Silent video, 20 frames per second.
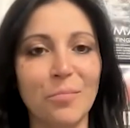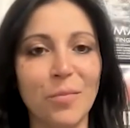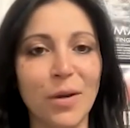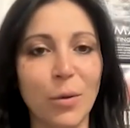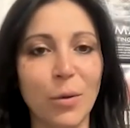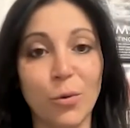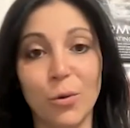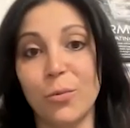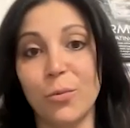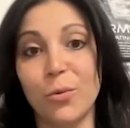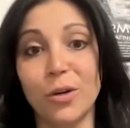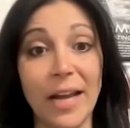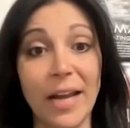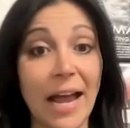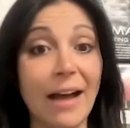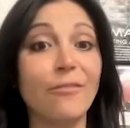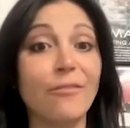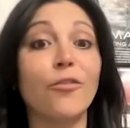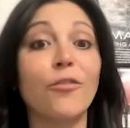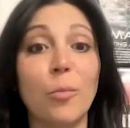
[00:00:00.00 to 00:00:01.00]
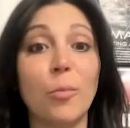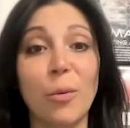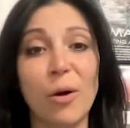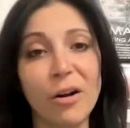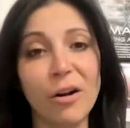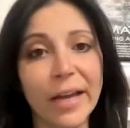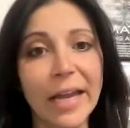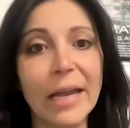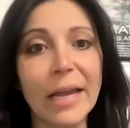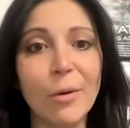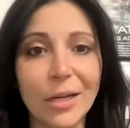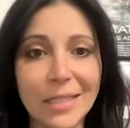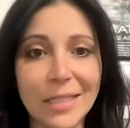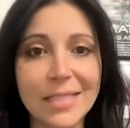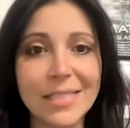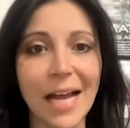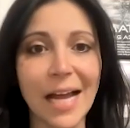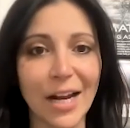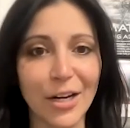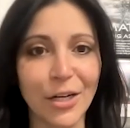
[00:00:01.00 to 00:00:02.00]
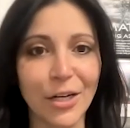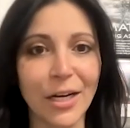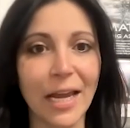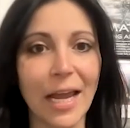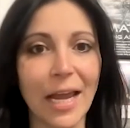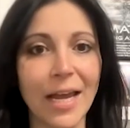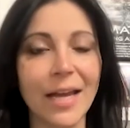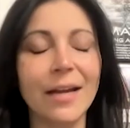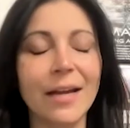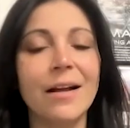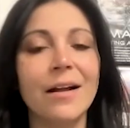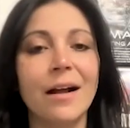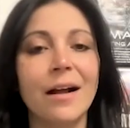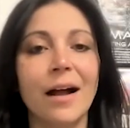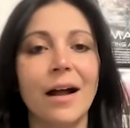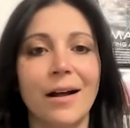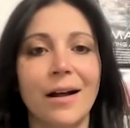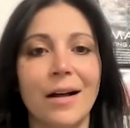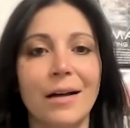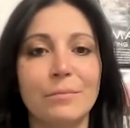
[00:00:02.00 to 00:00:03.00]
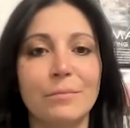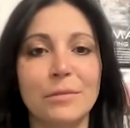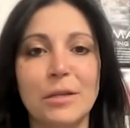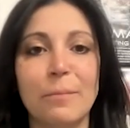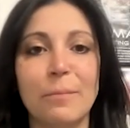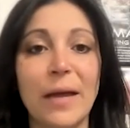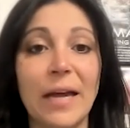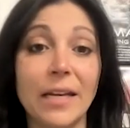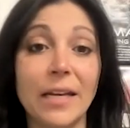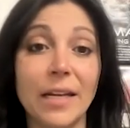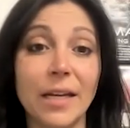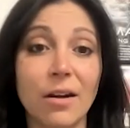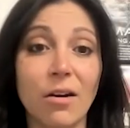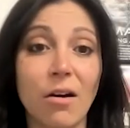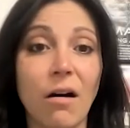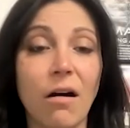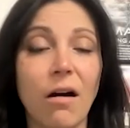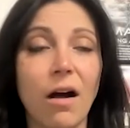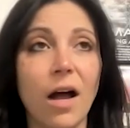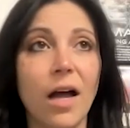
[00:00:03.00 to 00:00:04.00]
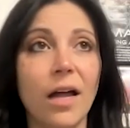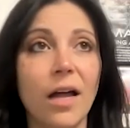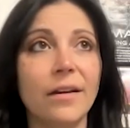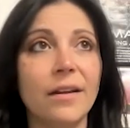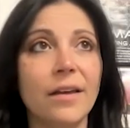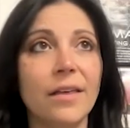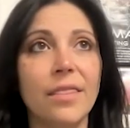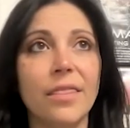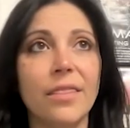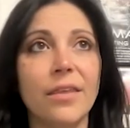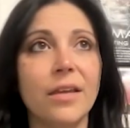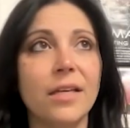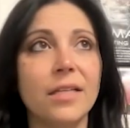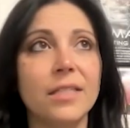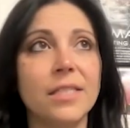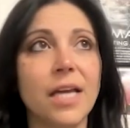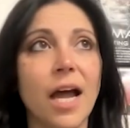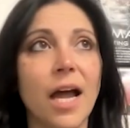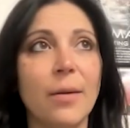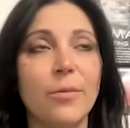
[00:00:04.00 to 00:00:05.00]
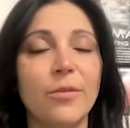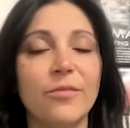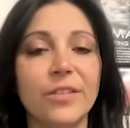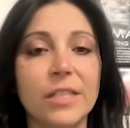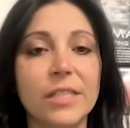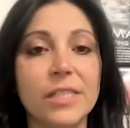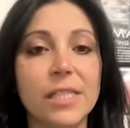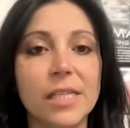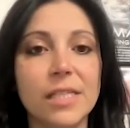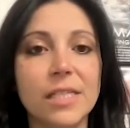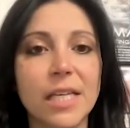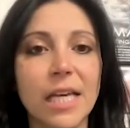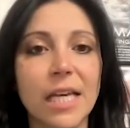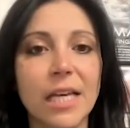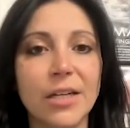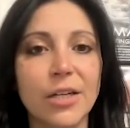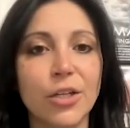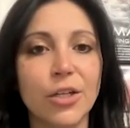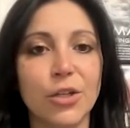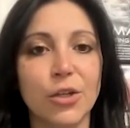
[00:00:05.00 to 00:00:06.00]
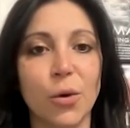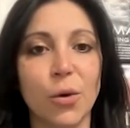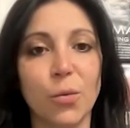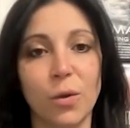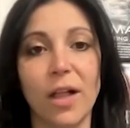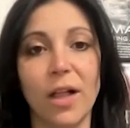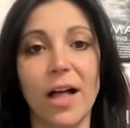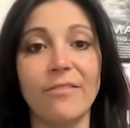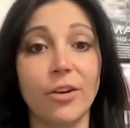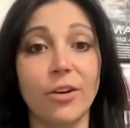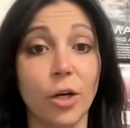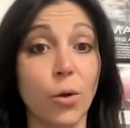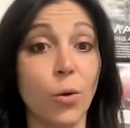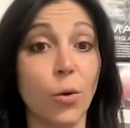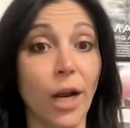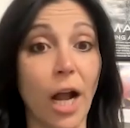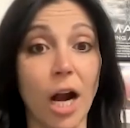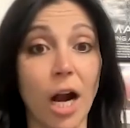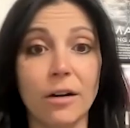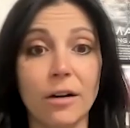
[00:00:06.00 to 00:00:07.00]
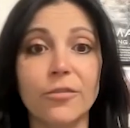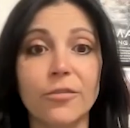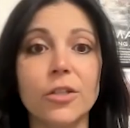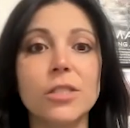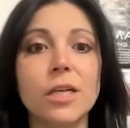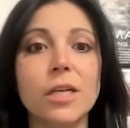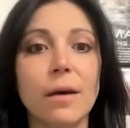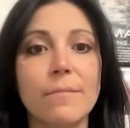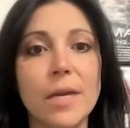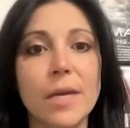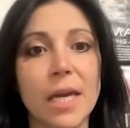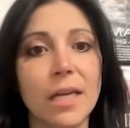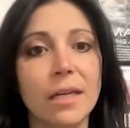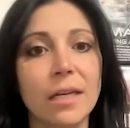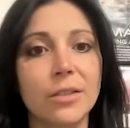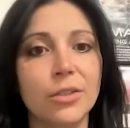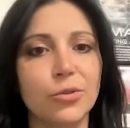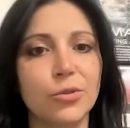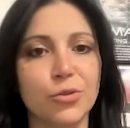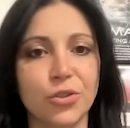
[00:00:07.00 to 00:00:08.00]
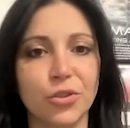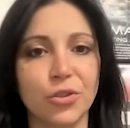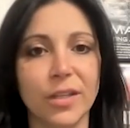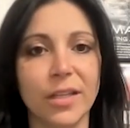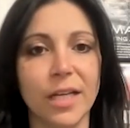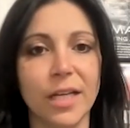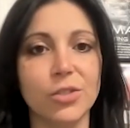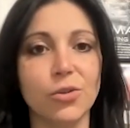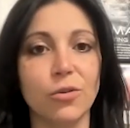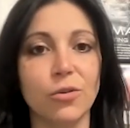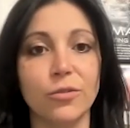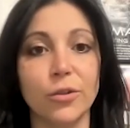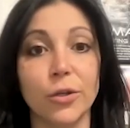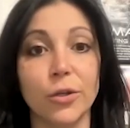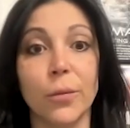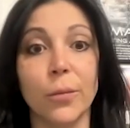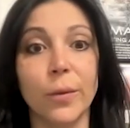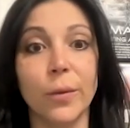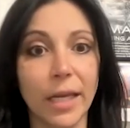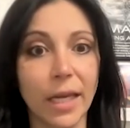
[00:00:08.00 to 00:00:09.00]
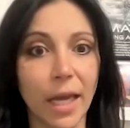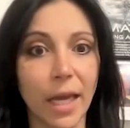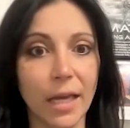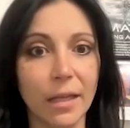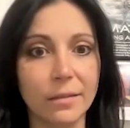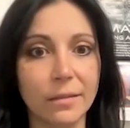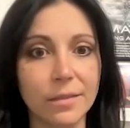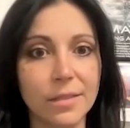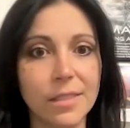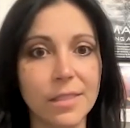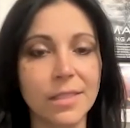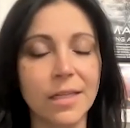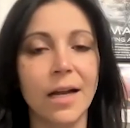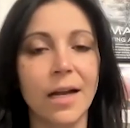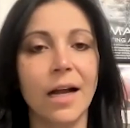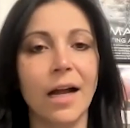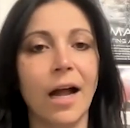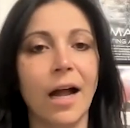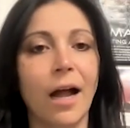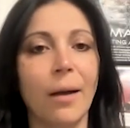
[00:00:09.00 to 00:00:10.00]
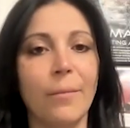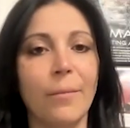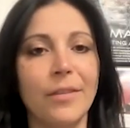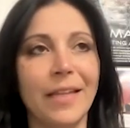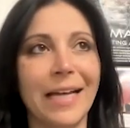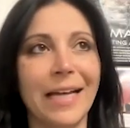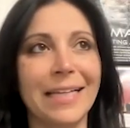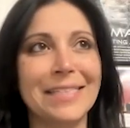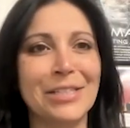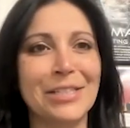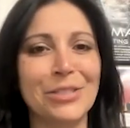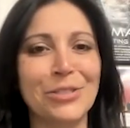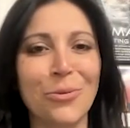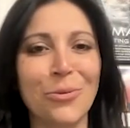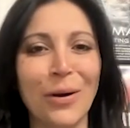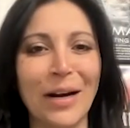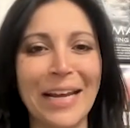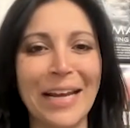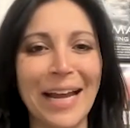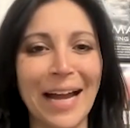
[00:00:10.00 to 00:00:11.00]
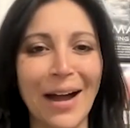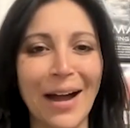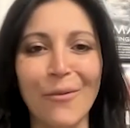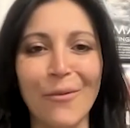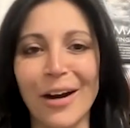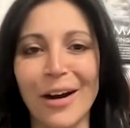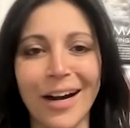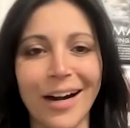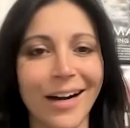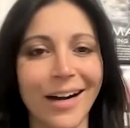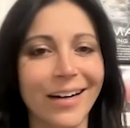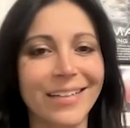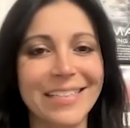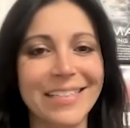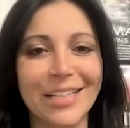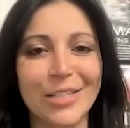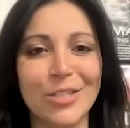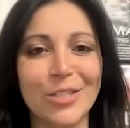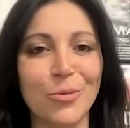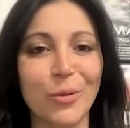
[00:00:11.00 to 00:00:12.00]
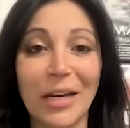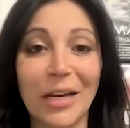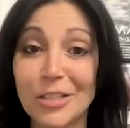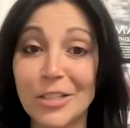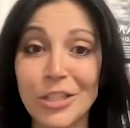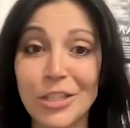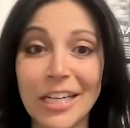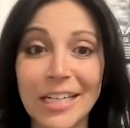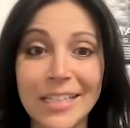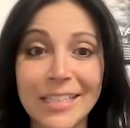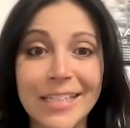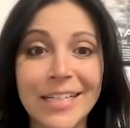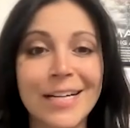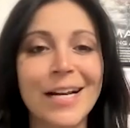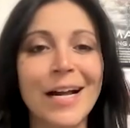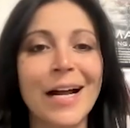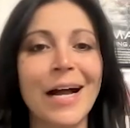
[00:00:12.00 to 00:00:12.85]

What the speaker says: We would have a football game on a Saturday. Depending on the time of the season, we'll have our choreographers come in. Usually that's over a weekend. And that's a 20-hour situation.